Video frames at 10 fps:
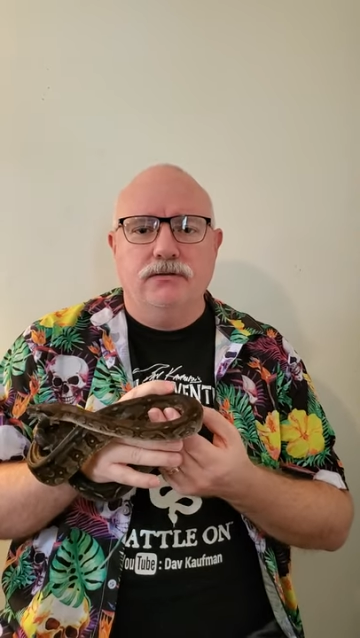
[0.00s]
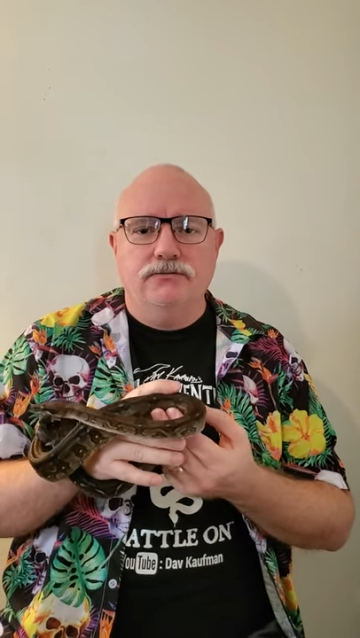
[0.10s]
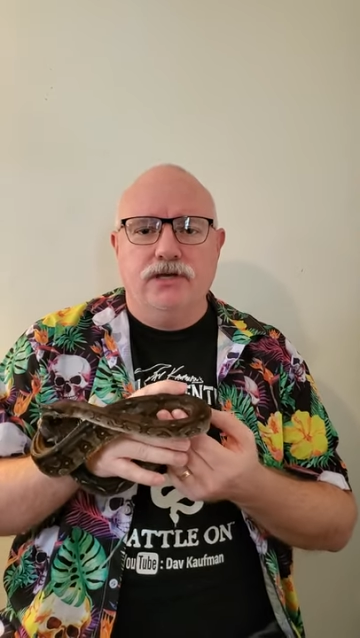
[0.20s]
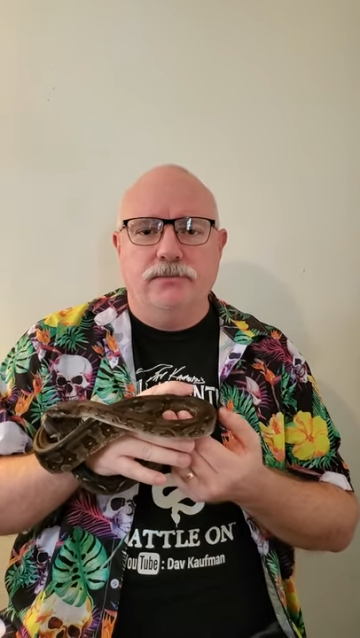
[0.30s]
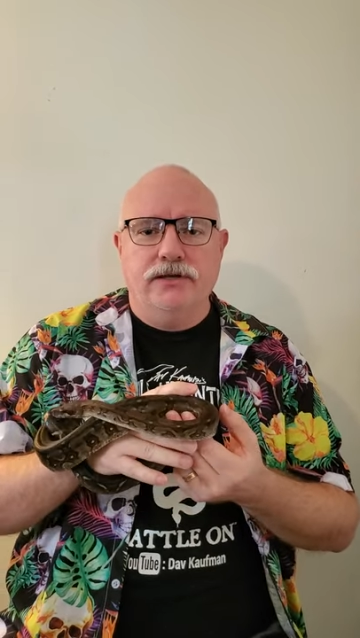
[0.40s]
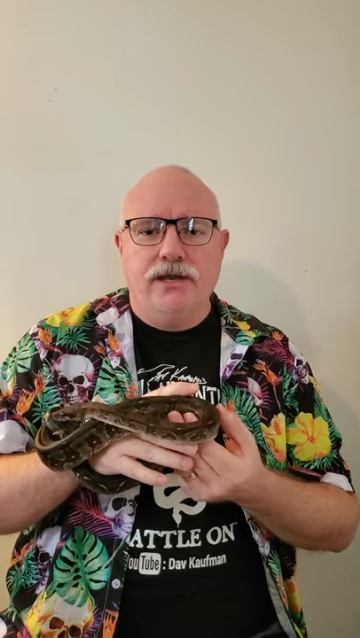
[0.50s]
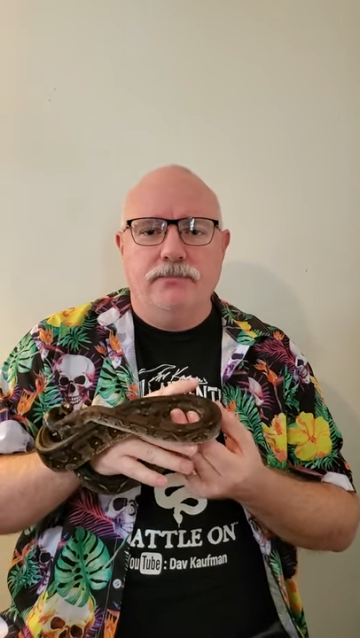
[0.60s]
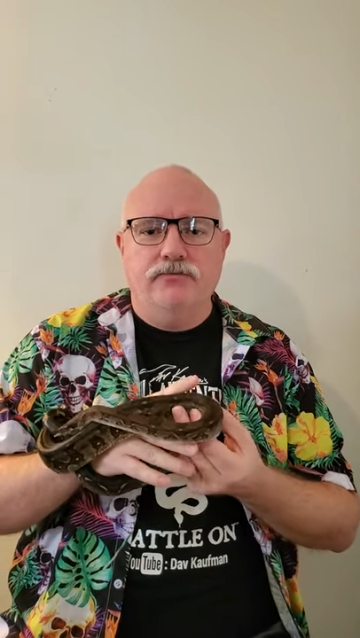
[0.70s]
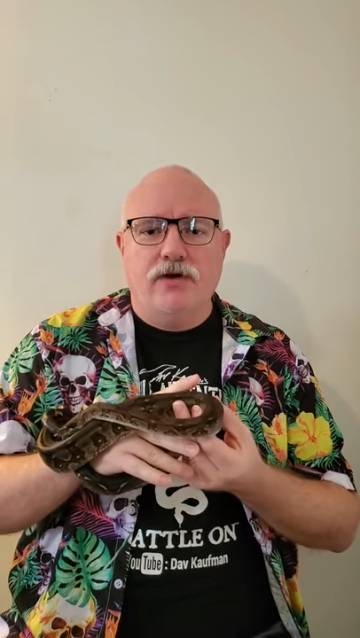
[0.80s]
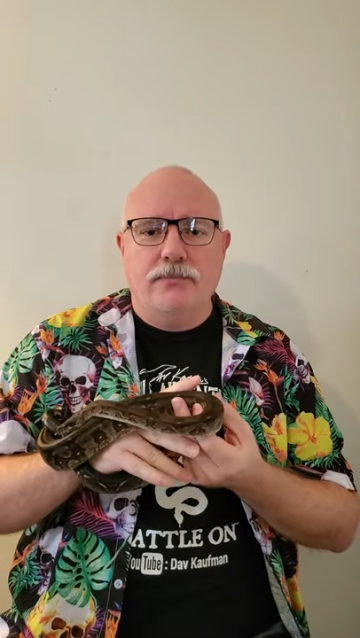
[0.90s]
gentleman
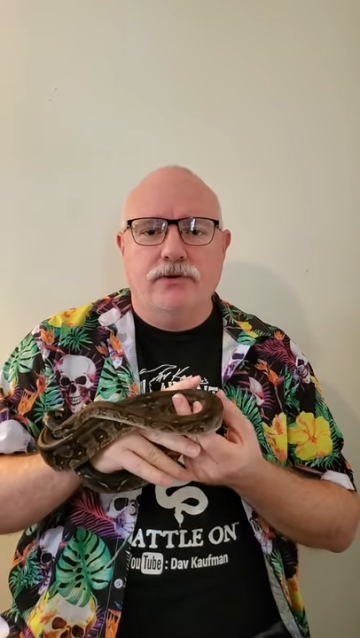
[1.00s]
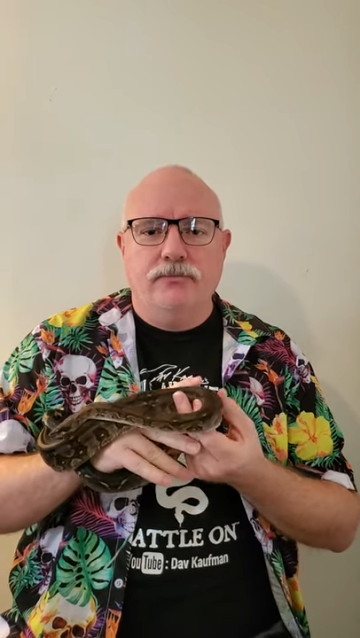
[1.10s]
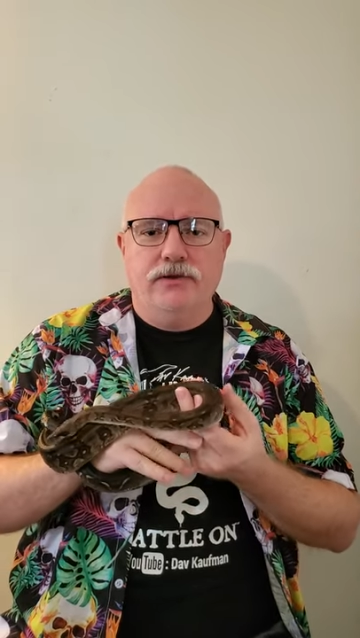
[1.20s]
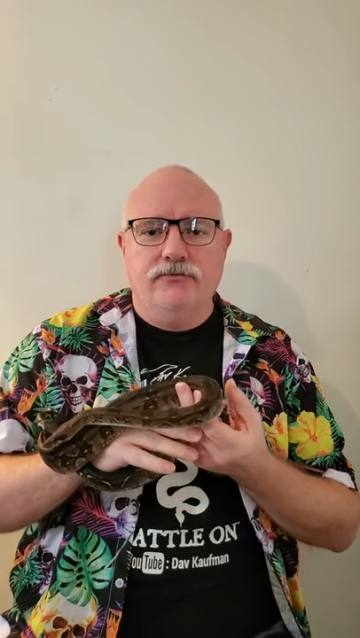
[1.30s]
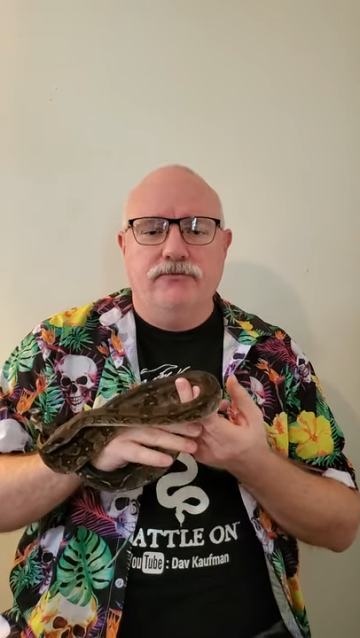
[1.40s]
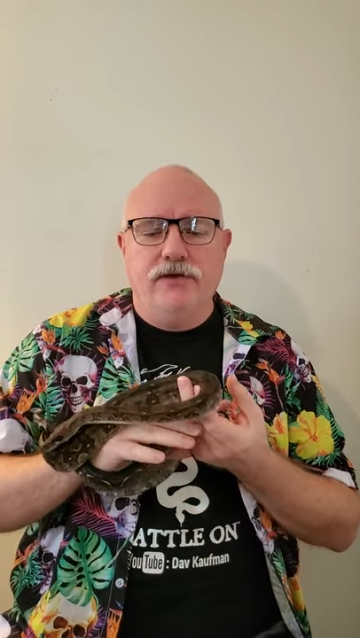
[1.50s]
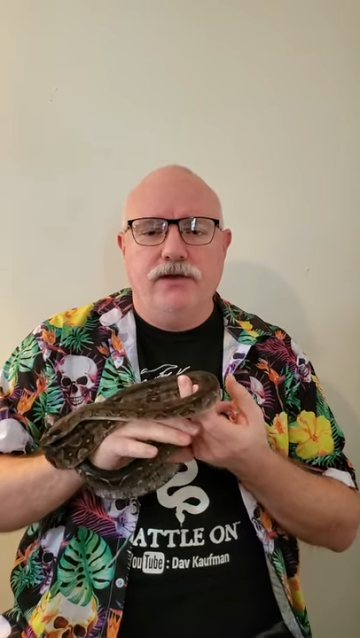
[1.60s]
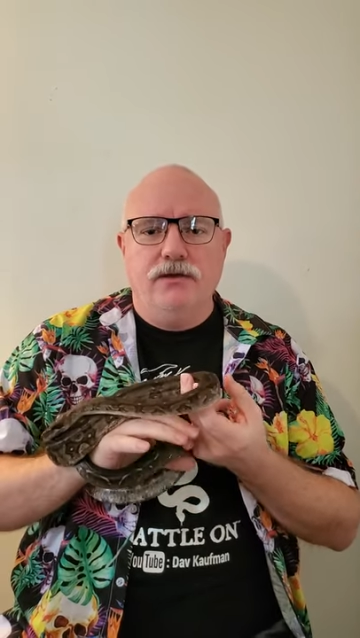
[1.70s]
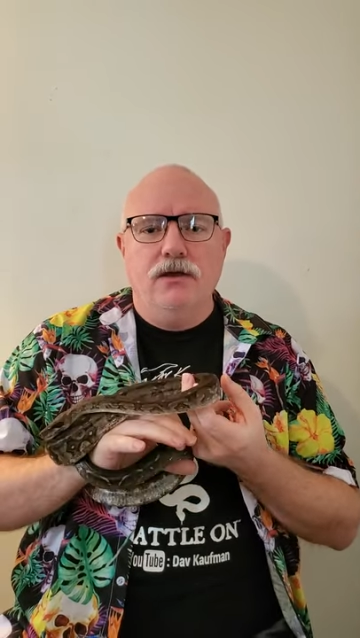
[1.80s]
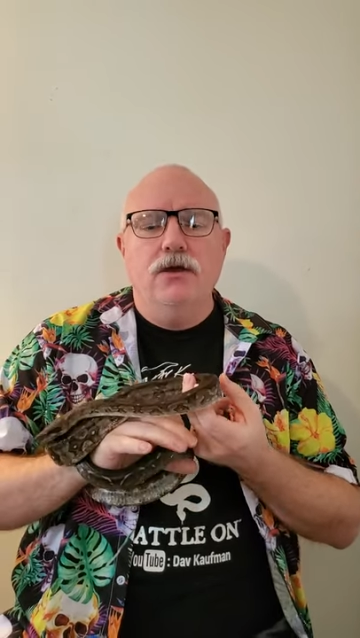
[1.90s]
named Robert
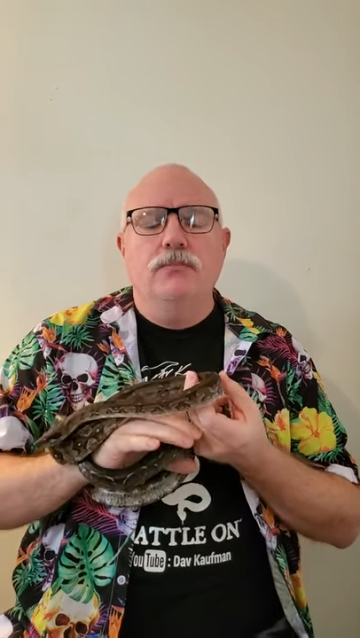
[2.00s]
McPhee.